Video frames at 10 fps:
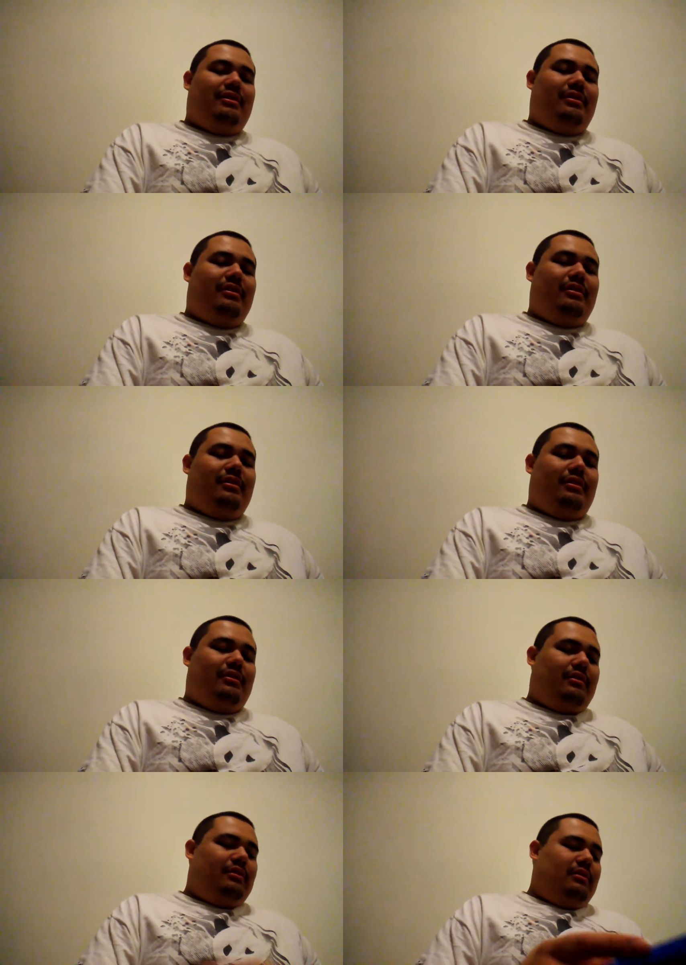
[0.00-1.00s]

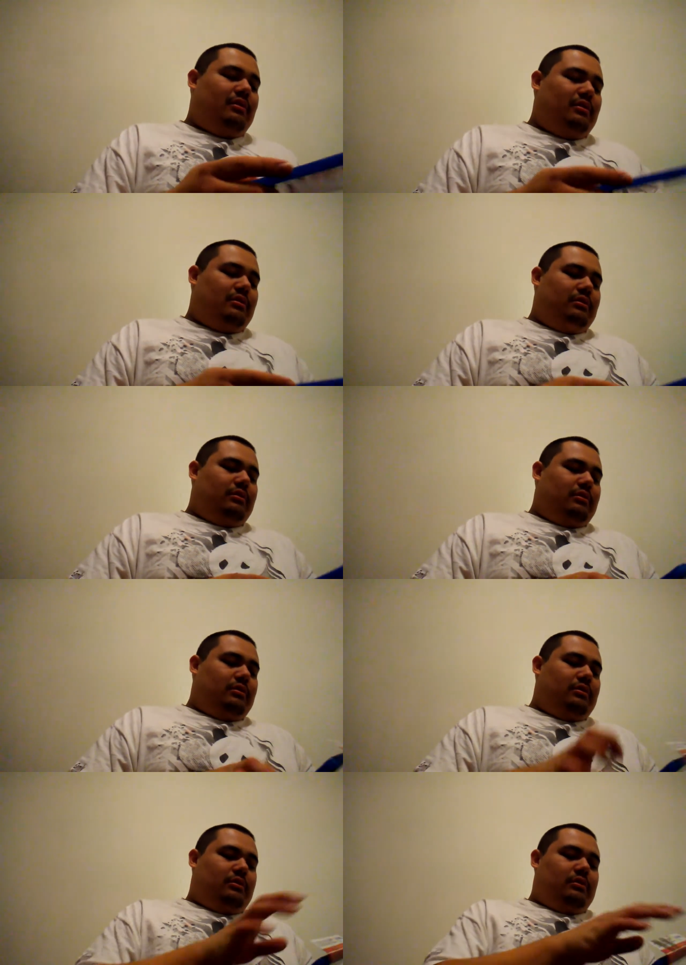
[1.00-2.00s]

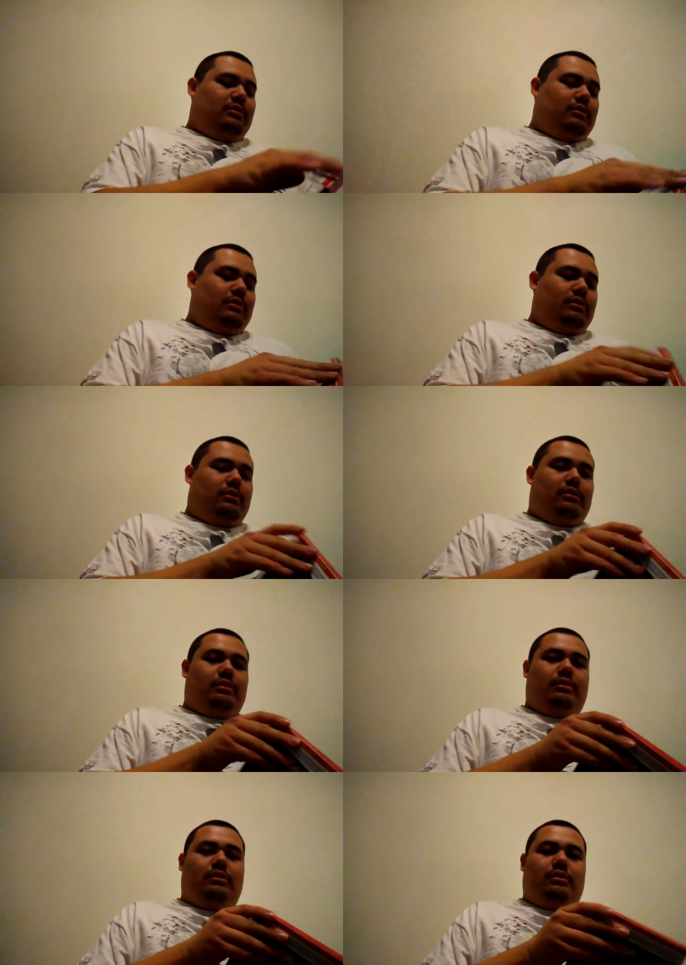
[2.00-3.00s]

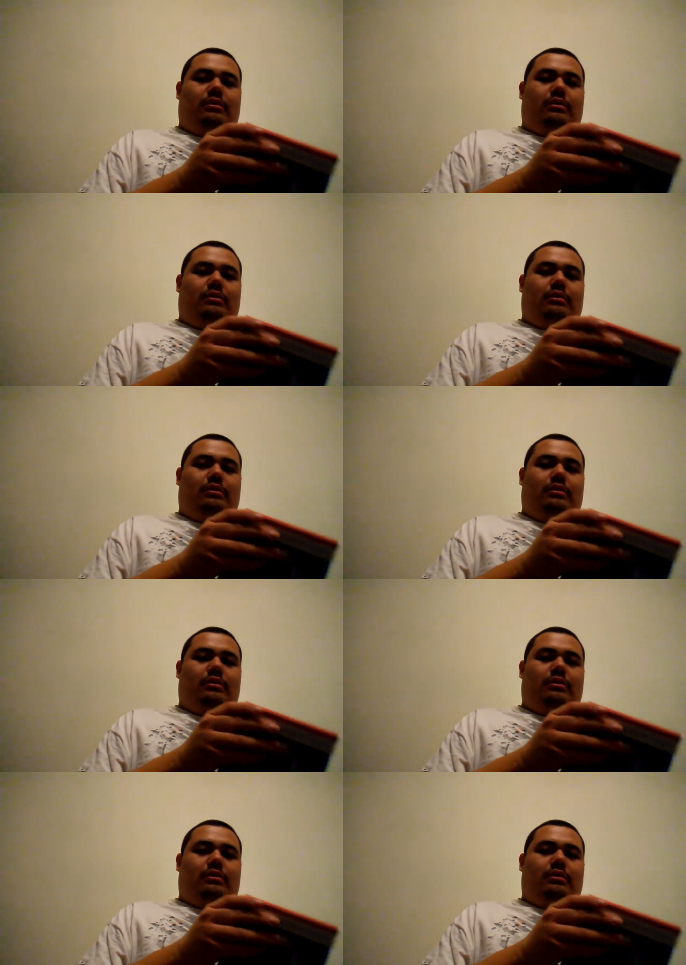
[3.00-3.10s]
Nobody speaks.